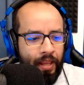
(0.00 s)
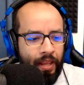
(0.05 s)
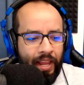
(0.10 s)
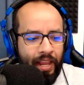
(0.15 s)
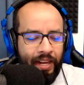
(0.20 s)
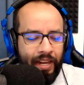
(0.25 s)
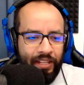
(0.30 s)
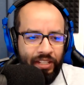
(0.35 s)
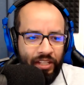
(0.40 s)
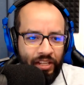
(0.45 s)

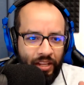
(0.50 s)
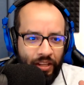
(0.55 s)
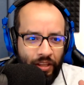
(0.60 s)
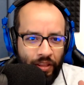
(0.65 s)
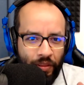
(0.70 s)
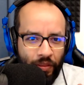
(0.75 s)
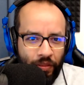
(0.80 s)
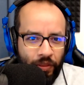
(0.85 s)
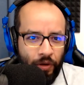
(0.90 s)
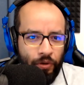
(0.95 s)
And it's
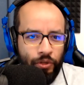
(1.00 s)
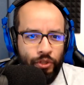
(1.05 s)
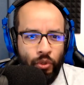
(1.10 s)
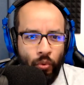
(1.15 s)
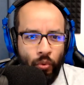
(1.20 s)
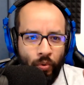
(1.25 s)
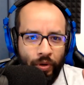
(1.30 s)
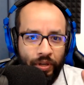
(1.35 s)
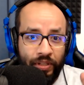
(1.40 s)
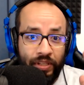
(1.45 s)
their
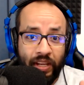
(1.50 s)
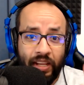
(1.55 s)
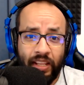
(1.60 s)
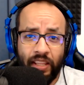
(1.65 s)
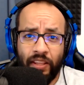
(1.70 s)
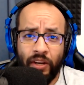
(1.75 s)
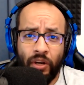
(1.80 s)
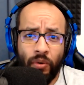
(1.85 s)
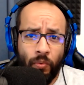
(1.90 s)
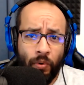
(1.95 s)
stories in
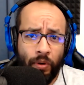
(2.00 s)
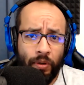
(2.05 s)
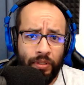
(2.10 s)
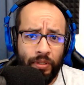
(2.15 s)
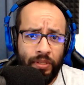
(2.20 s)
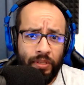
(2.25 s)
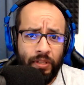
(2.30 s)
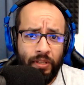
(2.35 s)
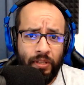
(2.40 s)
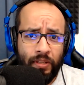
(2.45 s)
their words.
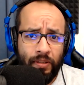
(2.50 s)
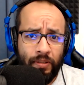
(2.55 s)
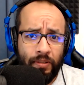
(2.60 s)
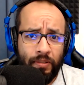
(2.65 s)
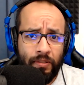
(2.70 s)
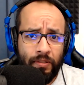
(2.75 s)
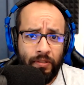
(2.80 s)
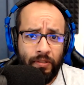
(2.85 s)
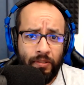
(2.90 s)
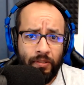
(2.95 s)

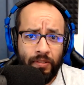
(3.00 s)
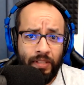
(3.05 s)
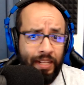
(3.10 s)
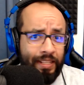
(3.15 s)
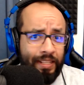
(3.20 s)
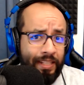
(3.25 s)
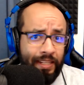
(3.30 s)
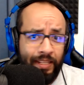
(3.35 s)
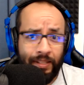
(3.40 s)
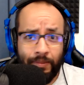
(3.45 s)

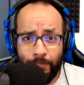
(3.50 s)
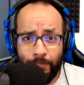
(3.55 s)
That's it.